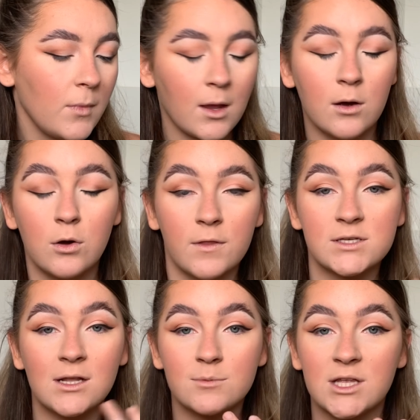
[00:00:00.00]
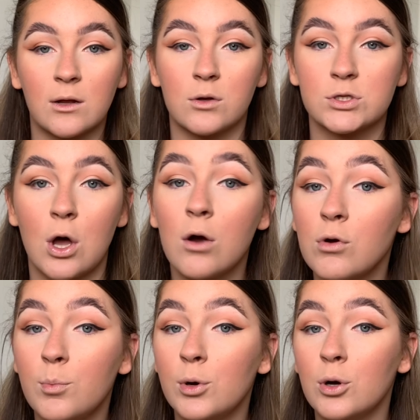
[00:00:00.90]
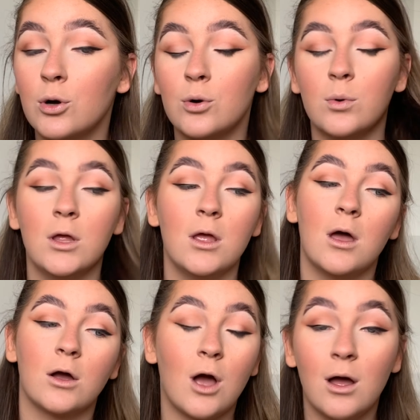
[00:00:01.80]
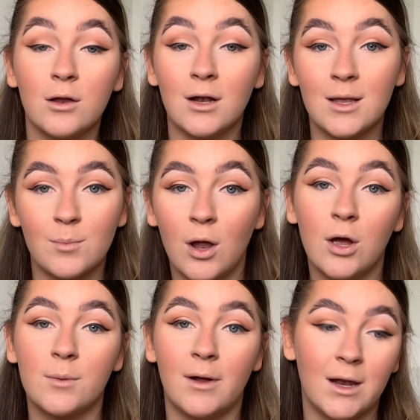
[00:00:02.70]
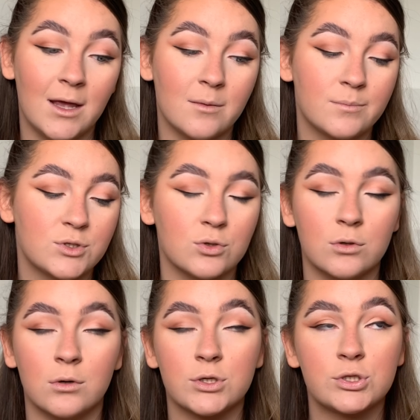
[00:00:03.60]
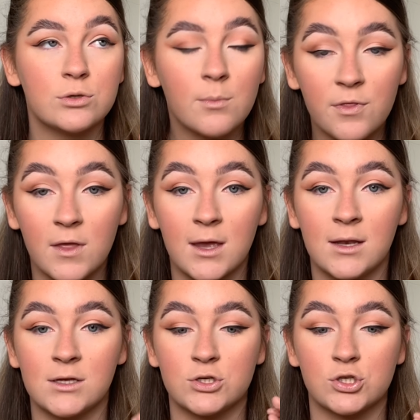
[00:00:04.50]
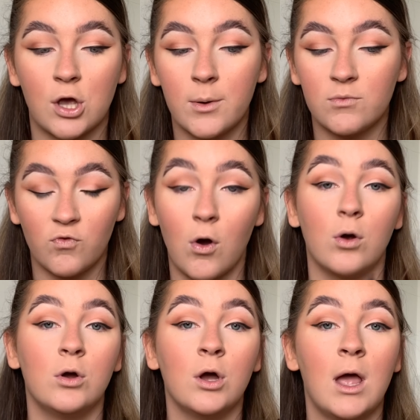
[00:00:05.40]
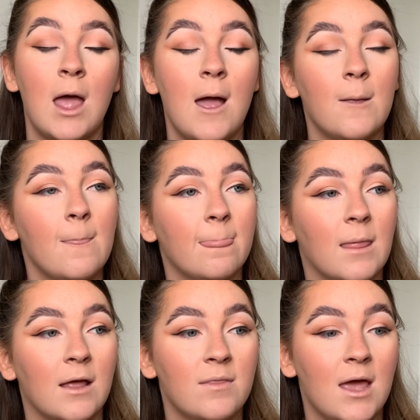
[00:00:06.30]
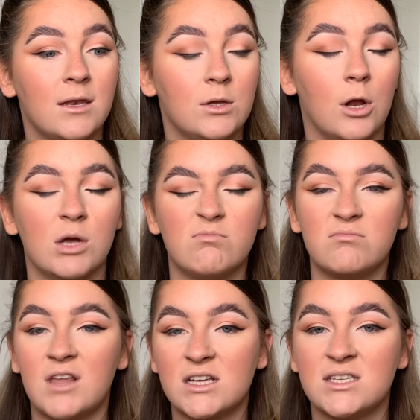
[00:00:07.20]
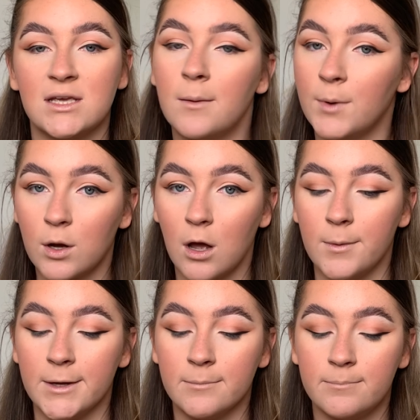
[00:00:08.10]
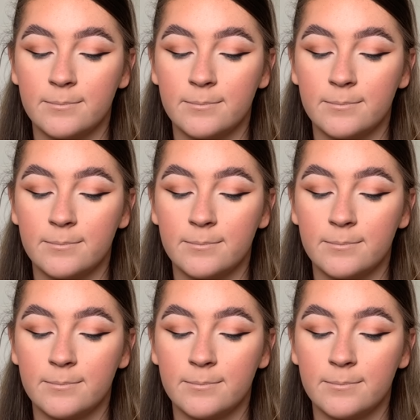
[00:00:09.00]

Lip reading: oh this lipstick looks horrible, I can't lip line my lips, or something is just going wrong, and then you're like, that's it, I'm not going.